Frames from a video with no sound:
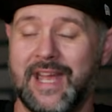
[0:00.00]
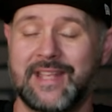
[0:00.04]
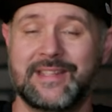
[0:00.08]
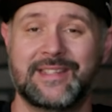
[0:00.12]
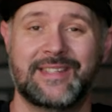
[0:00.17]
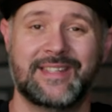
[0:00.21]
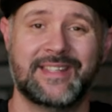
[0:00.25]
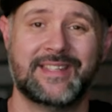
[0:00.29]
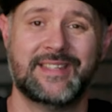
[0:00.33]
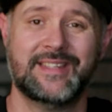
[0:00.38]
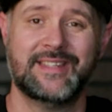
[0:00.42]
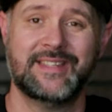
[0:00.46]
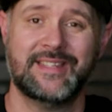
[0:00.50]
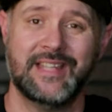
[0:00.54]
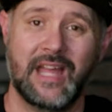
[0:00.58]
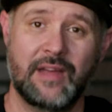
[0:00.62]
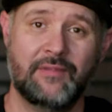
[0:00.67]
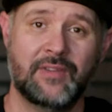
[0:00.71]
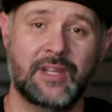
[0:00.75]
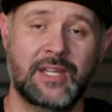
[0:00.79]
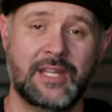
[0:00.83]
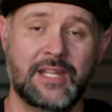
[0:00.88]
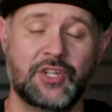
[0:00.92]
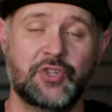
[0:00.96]
as this
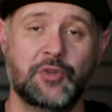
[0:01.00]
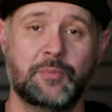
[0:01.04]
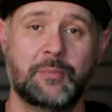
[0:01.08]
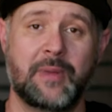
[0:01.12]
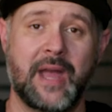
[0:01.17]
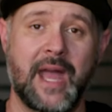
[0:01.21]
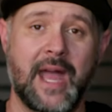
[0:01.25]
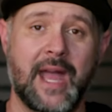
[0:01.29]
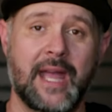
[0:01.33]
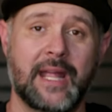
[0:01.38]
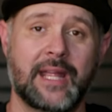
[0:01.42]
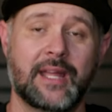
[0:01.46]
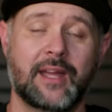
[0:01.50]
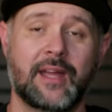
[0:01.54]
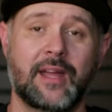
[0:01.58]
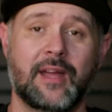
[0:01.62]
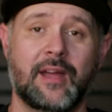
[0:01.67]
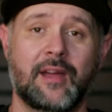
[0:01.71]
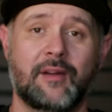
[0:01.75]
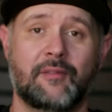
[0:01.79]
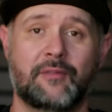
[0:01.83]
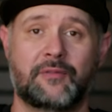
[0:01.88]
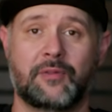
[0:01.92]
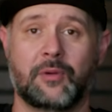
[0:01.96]
7-inch bag
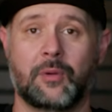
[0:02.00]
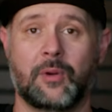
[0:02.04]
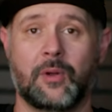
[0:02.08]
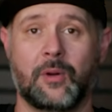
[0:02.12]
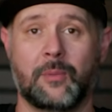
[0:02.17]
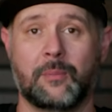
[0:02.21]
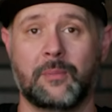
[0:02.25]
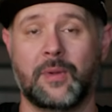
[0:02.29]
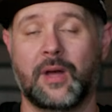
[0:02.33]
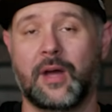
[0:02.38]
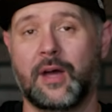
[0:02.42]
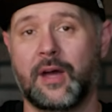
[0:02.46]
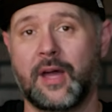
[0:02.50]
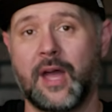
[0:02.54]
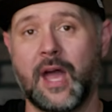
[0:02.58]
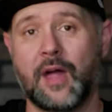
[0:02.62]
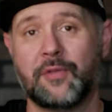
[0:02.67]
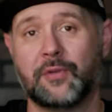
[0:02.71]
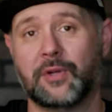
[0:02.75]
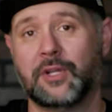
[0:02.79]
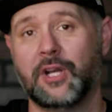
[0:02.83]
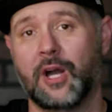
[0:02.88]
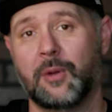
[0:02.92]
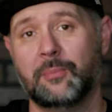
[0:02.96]
from
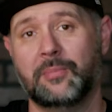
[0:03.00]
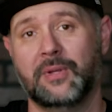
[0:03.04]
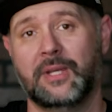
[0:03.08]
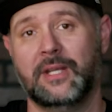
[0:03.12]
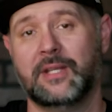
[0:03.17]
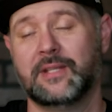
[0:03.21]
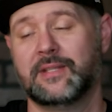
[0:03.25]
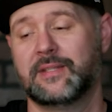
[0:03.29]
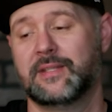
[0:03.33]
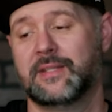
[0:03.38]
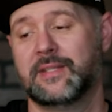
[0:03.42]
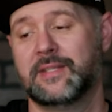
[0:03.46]
other companies.